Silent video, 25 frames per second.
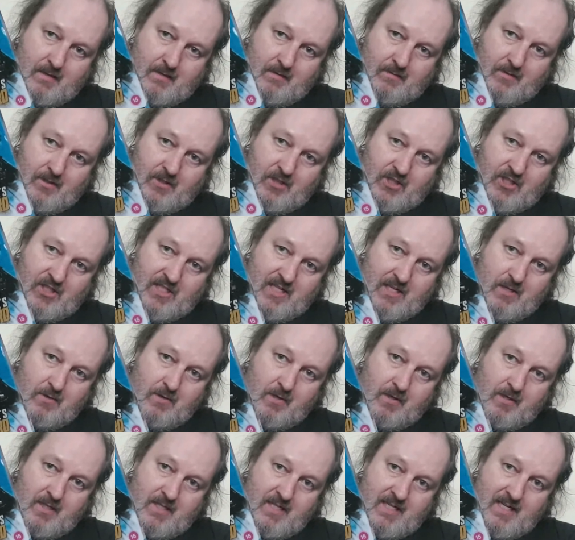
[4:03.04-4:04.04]
that
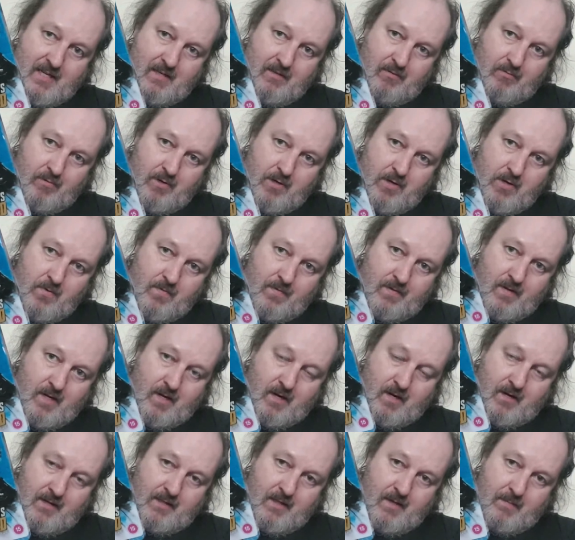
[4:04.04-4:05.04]
see through.
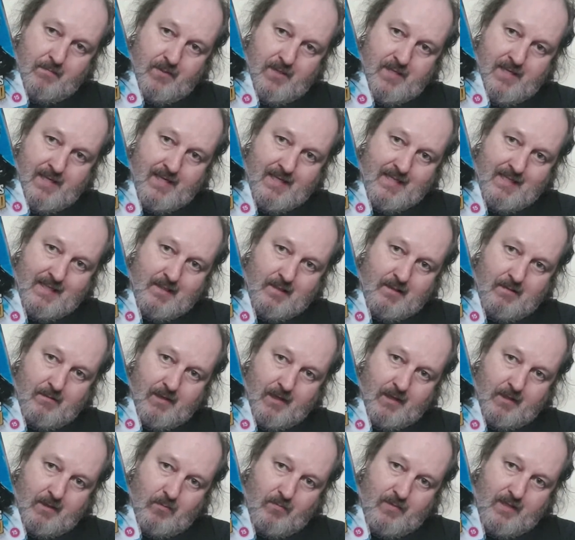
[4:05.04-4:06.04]
I don't particularly
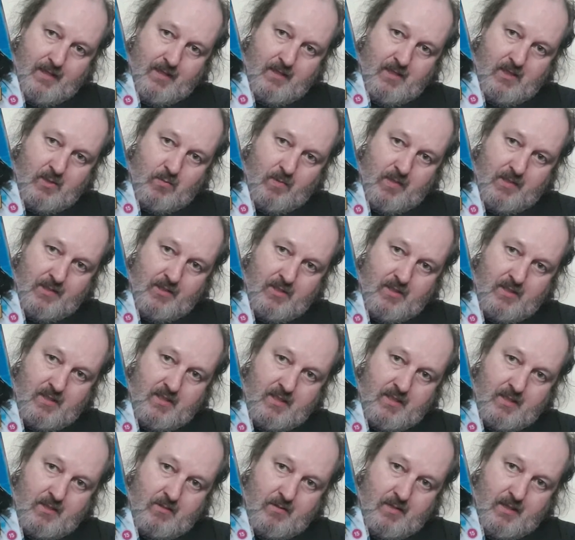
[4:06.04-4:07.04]
like the way this one's
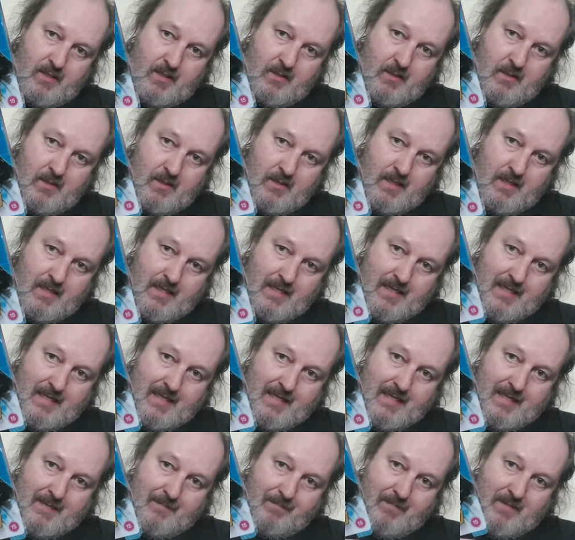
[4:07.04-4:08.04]
designed.
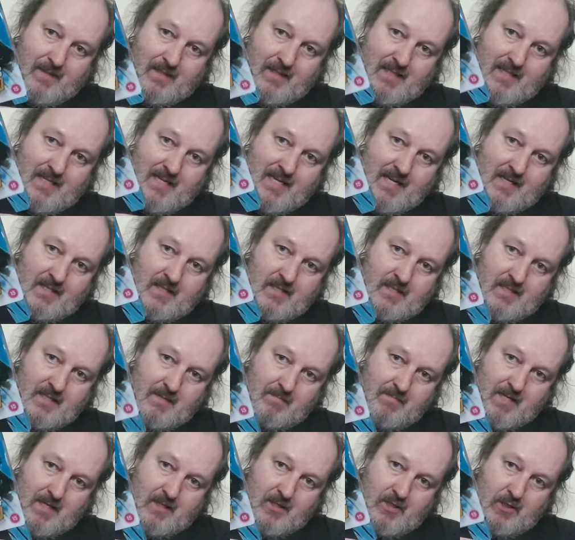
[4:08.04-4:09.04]
Yes,
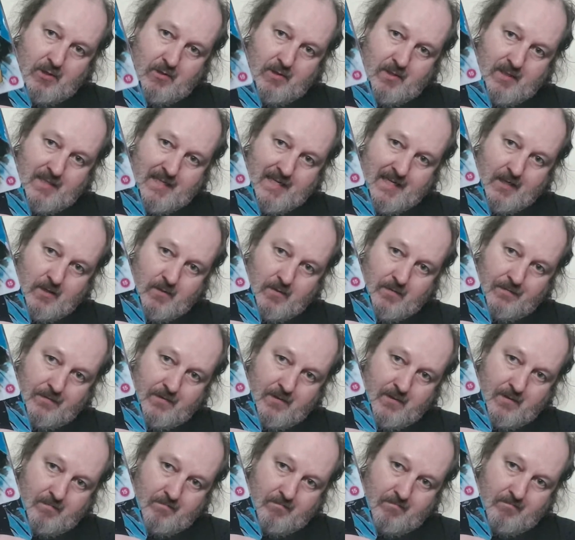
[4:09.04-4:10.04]
it means you can take off
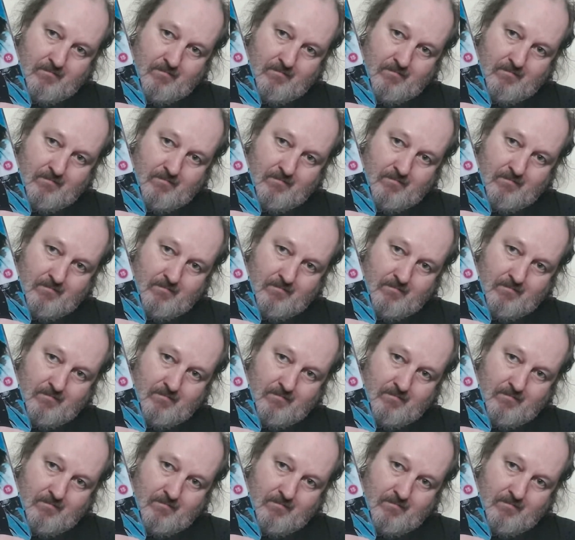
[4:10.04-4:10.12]
the